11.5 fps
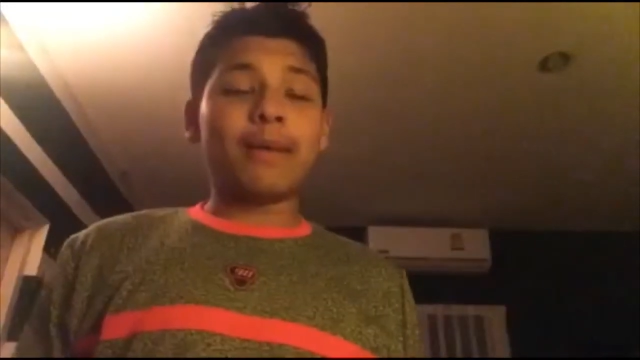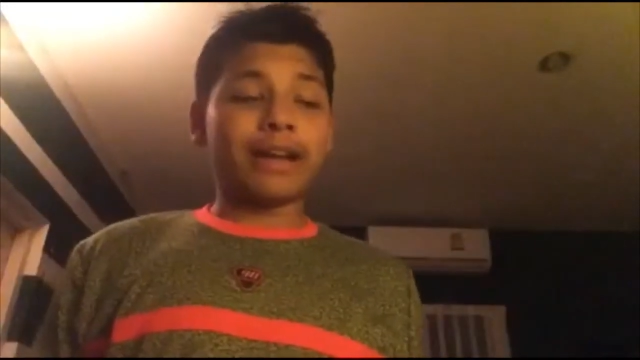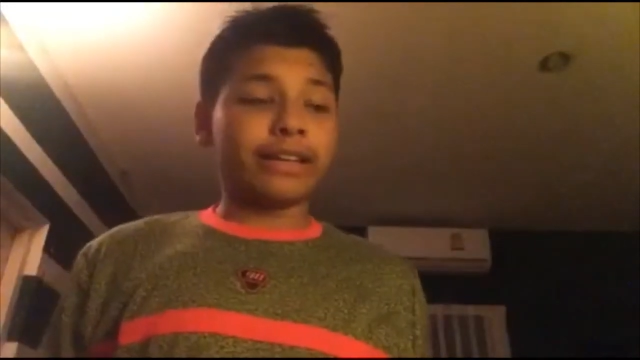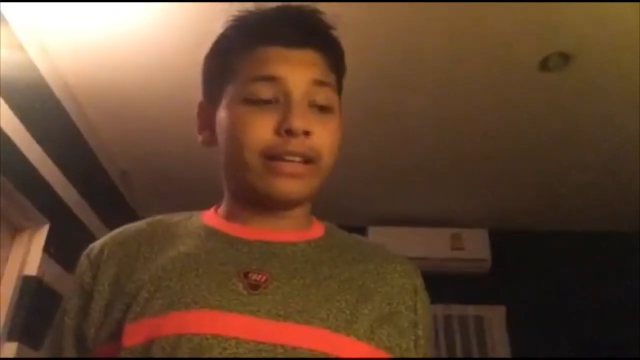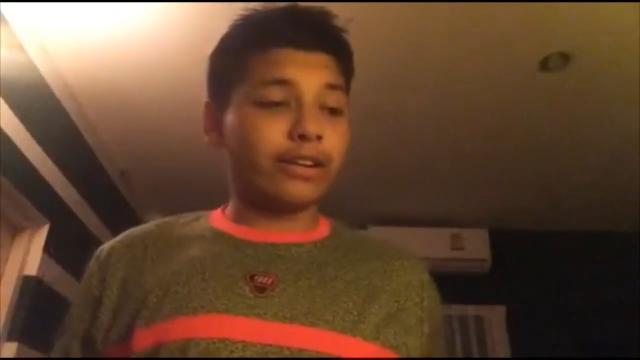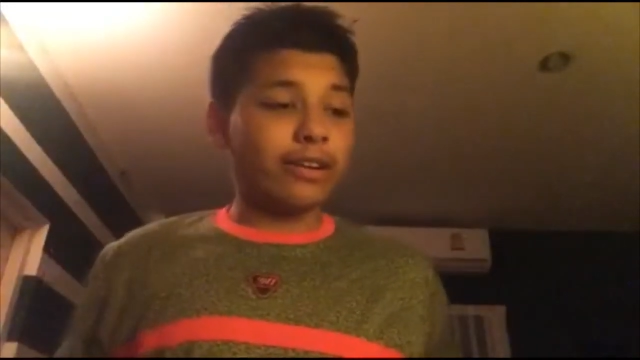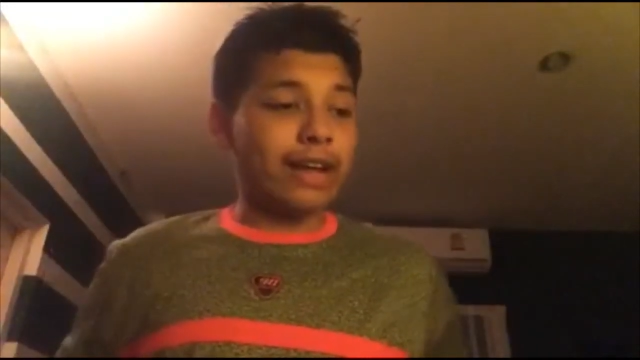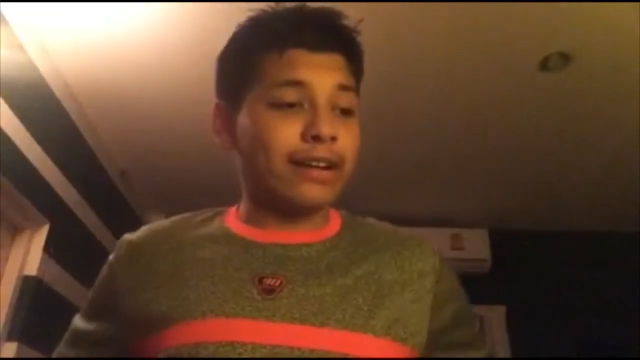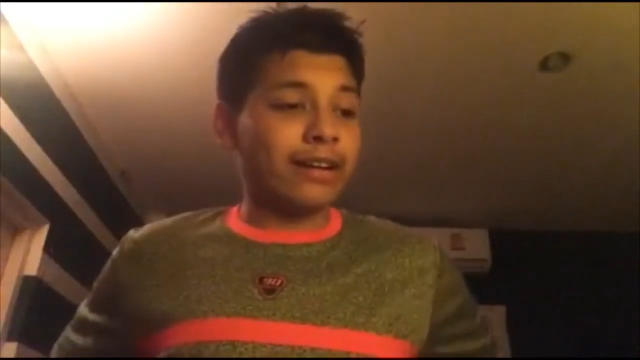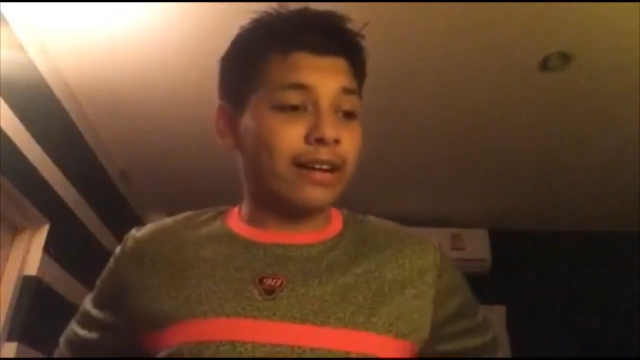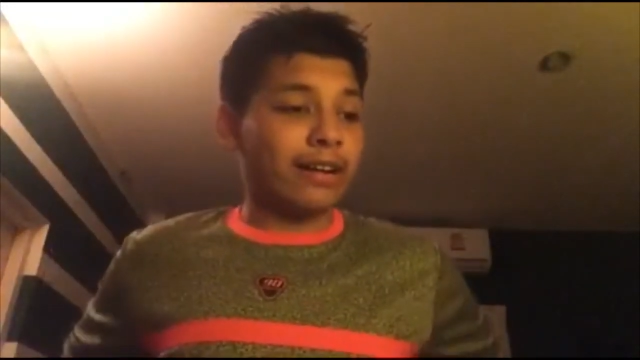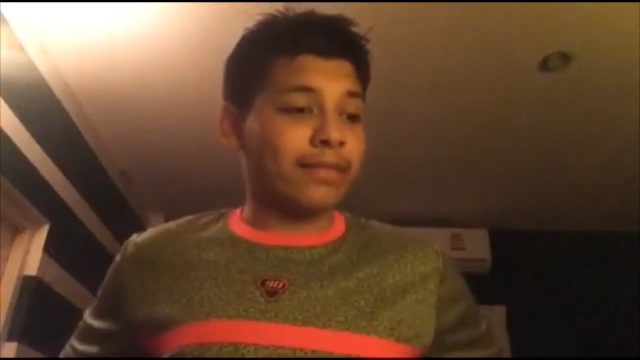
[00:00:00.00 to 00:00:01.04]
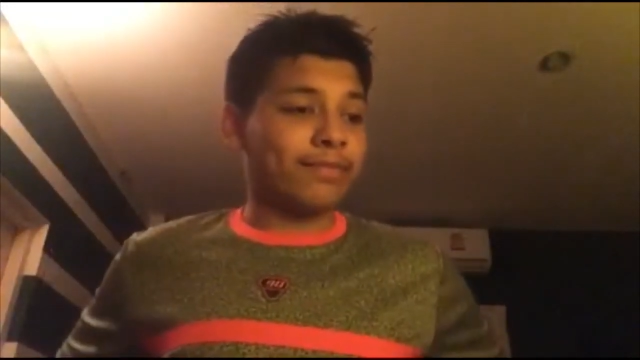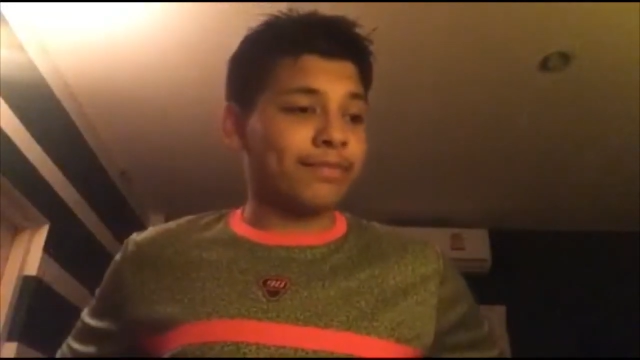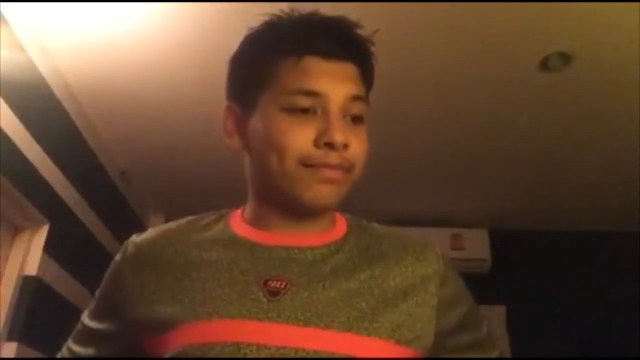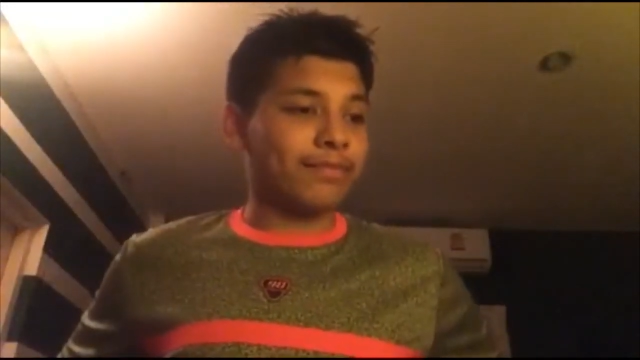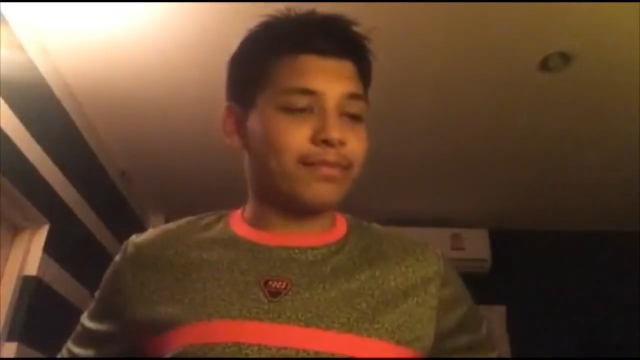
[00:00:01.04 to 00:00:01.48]
back here, and um,
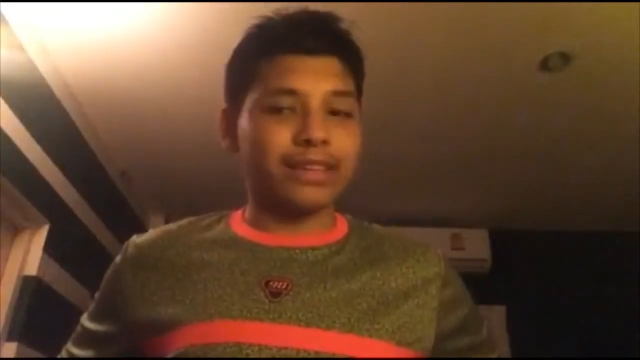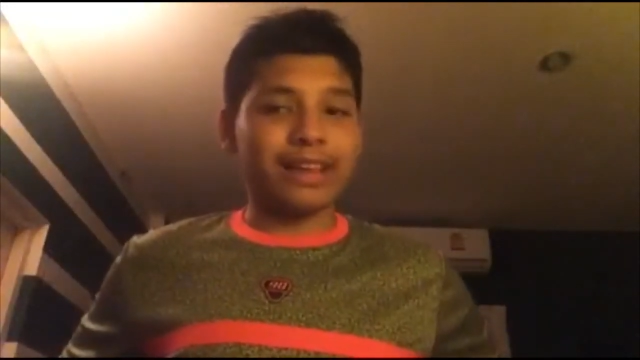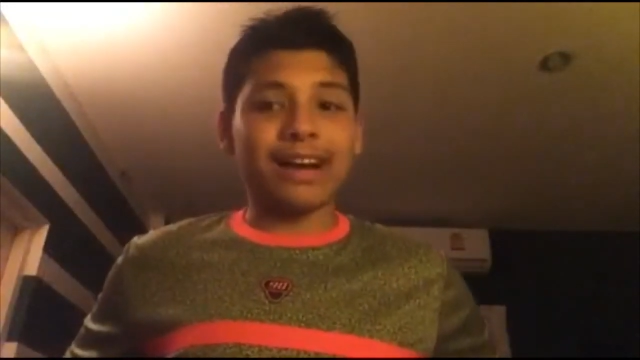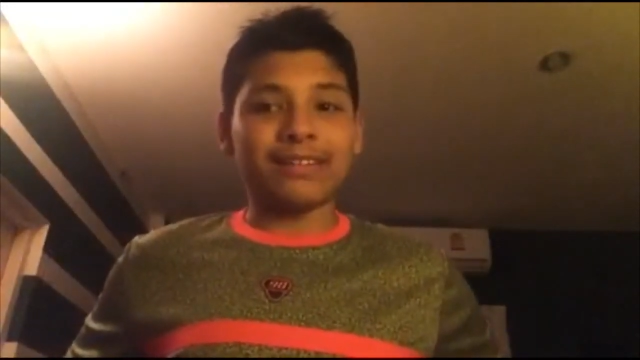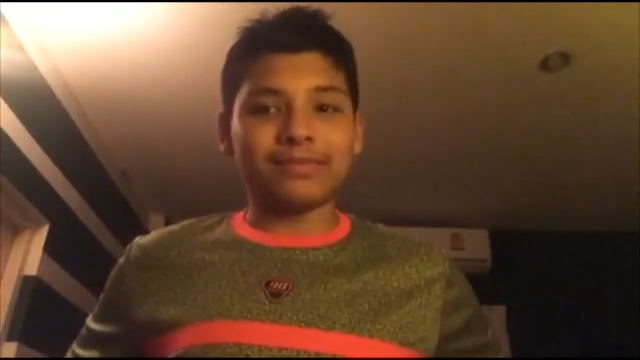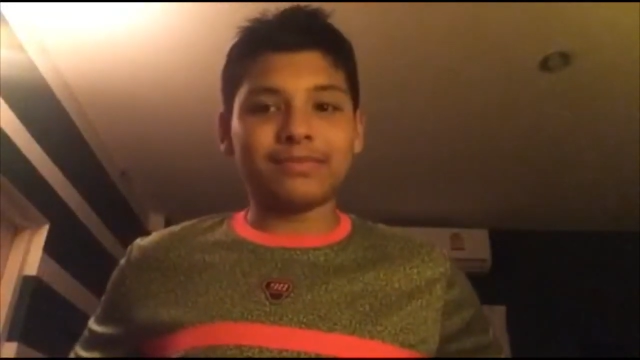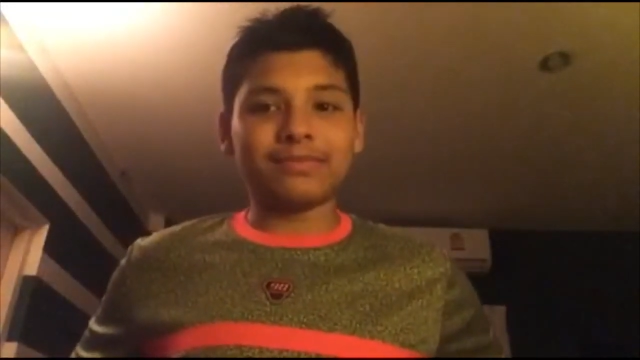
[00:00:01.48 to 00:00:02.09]
yeah,